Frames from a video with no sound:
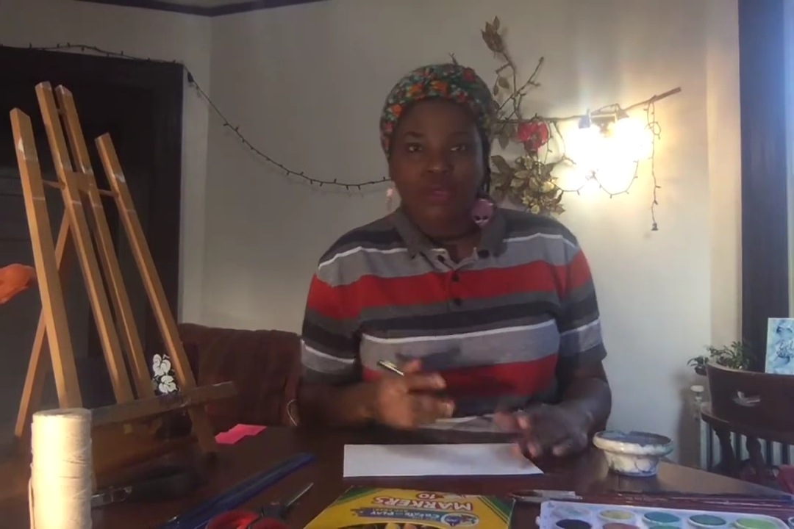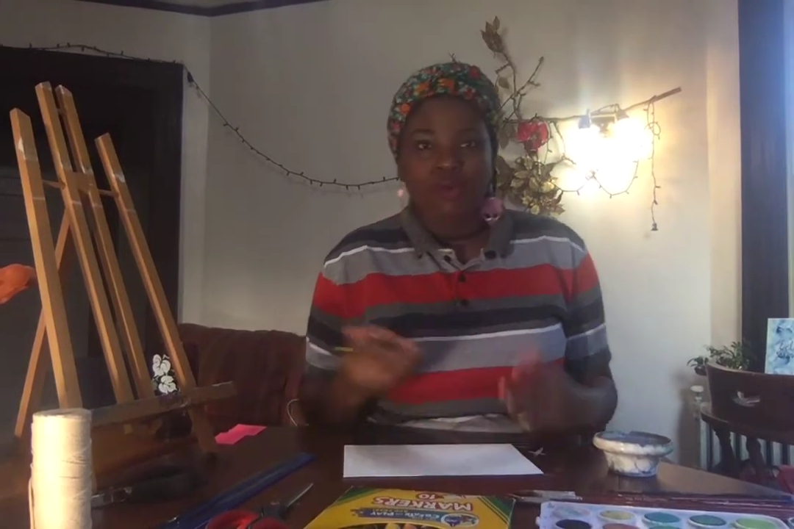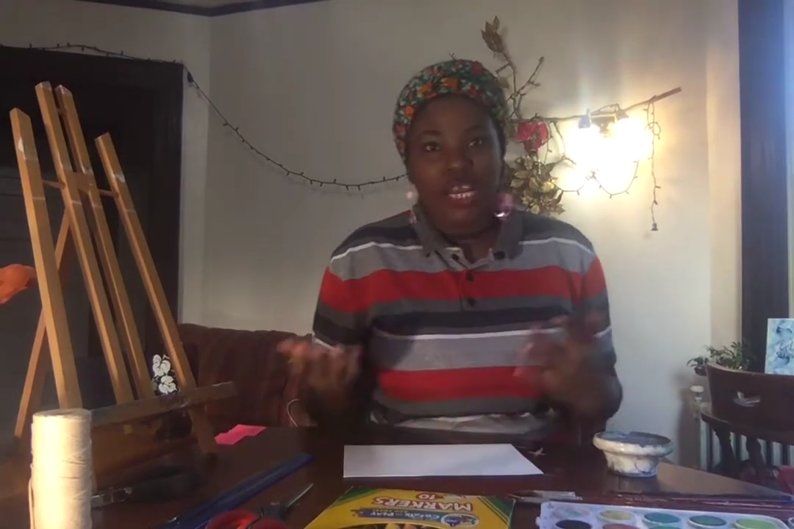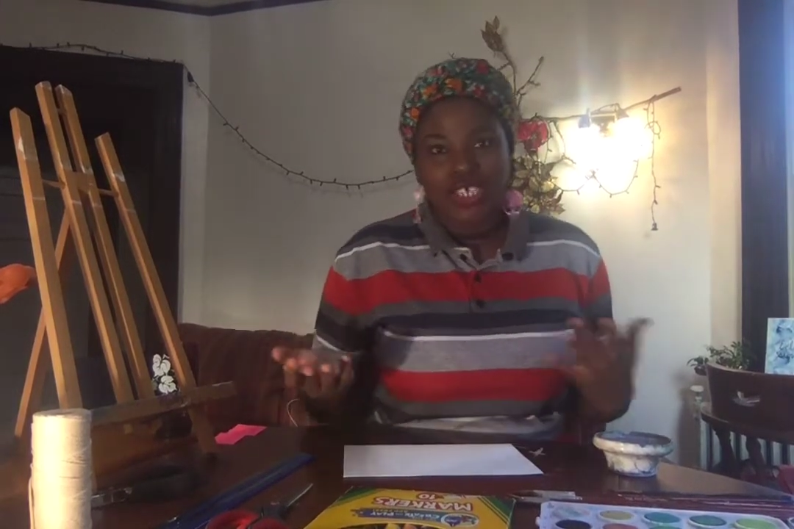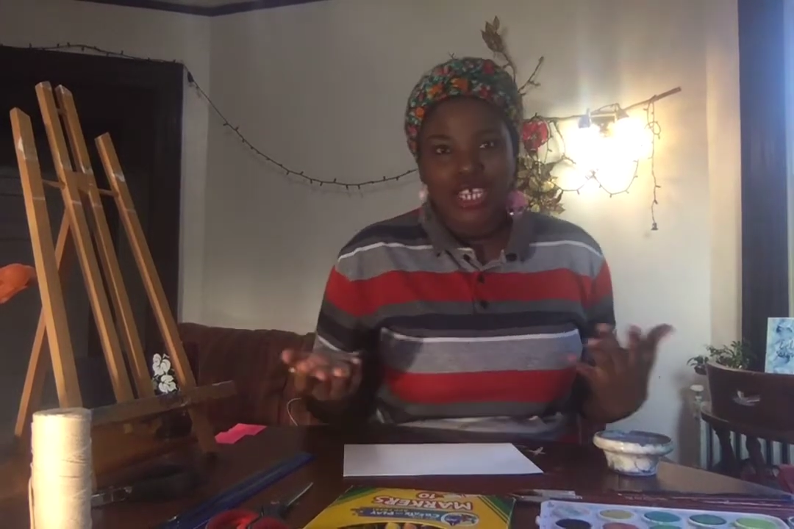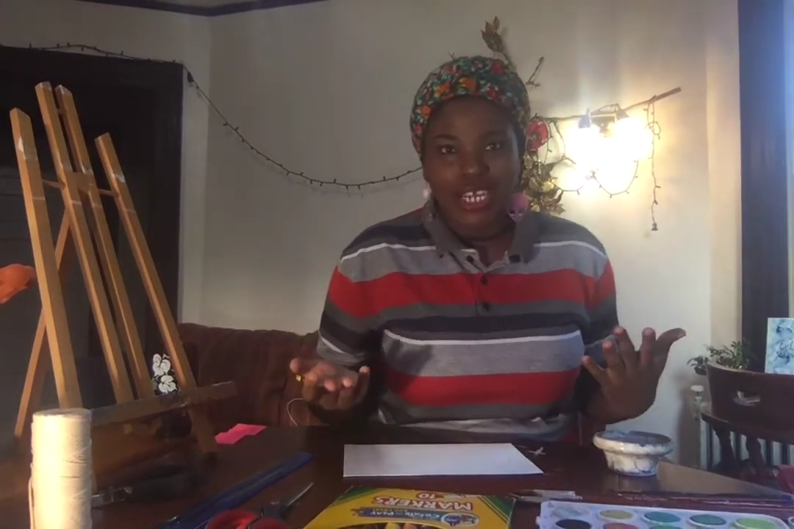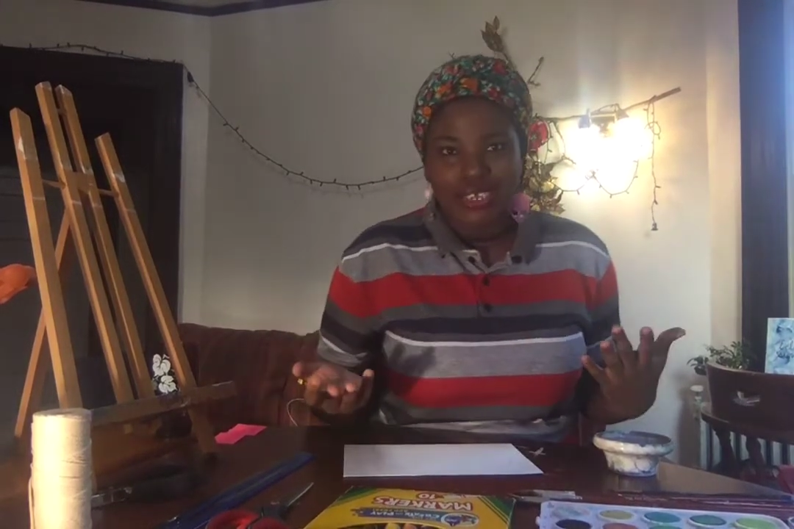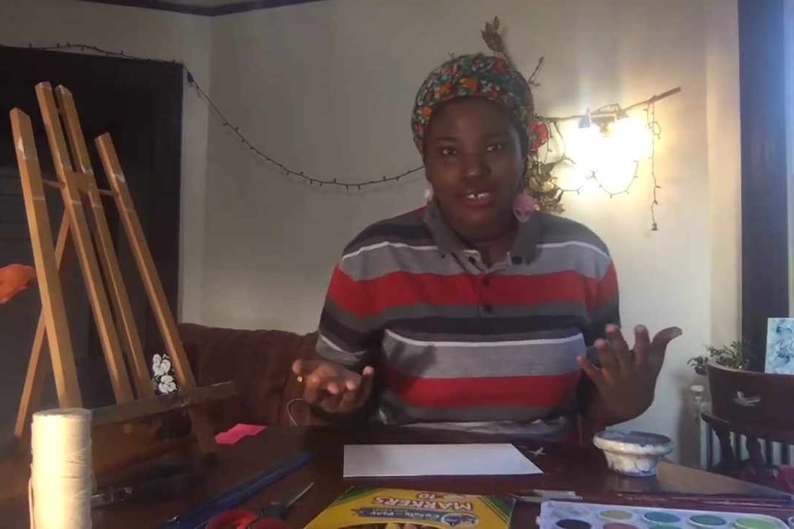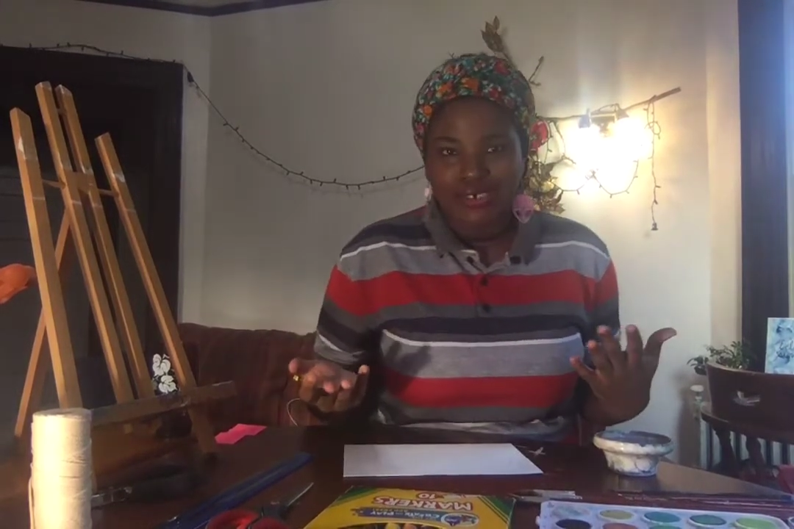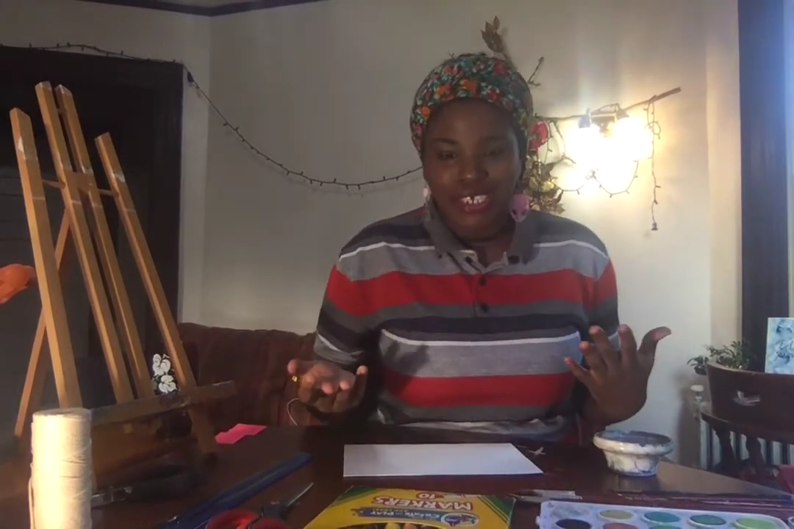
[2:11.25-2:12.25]
Wash your hands,
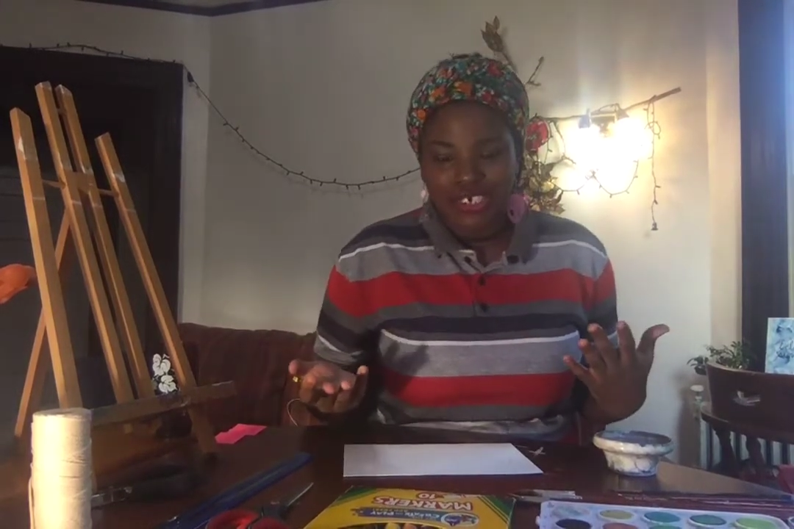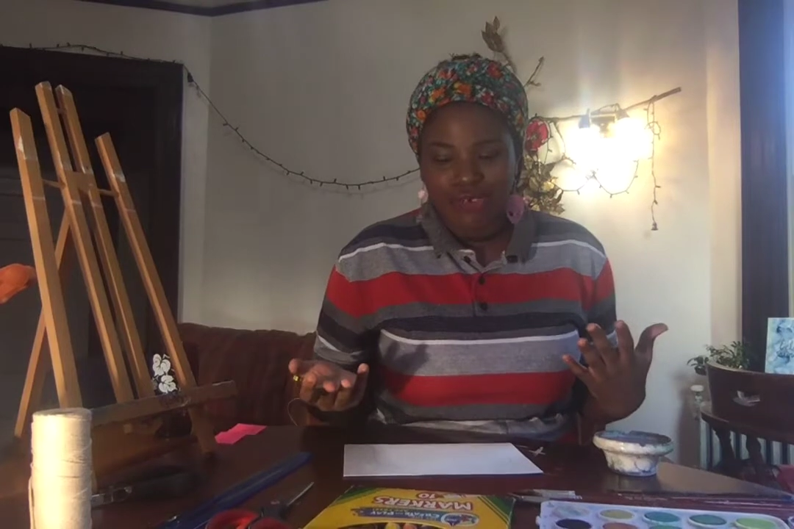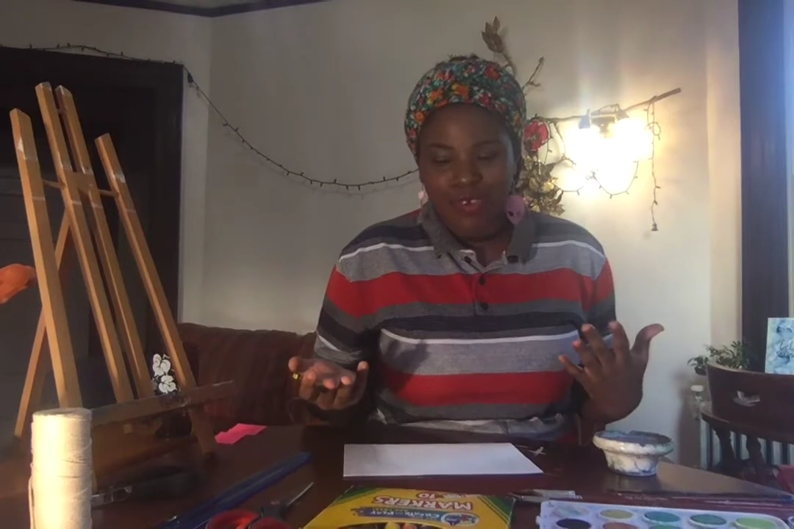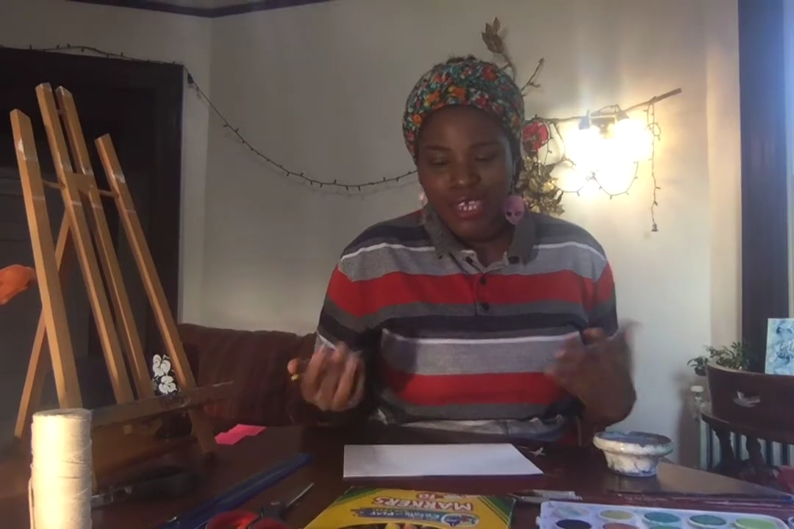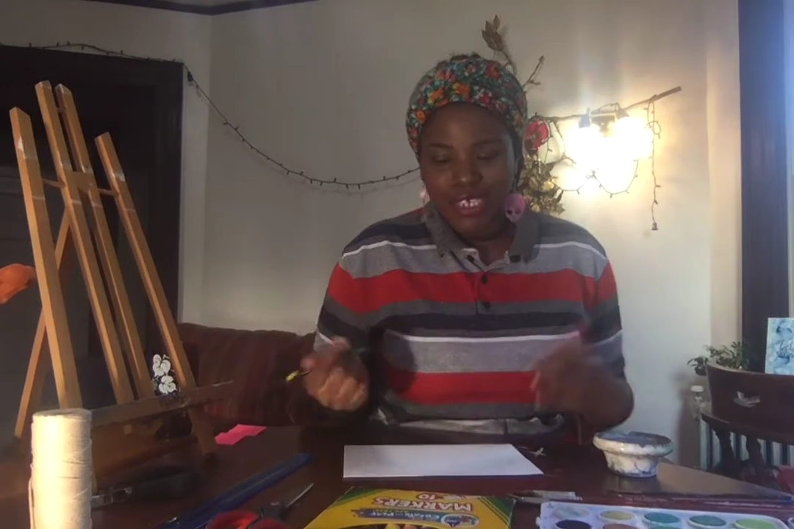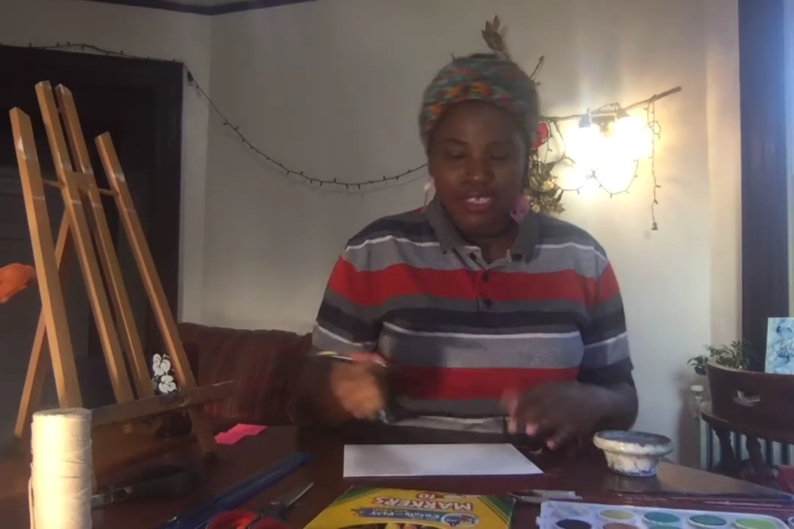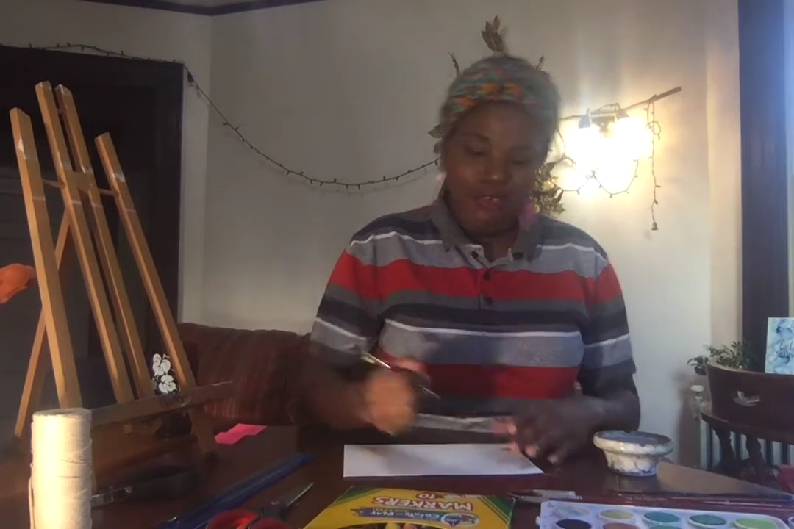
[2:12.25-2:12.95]
don't touch your face.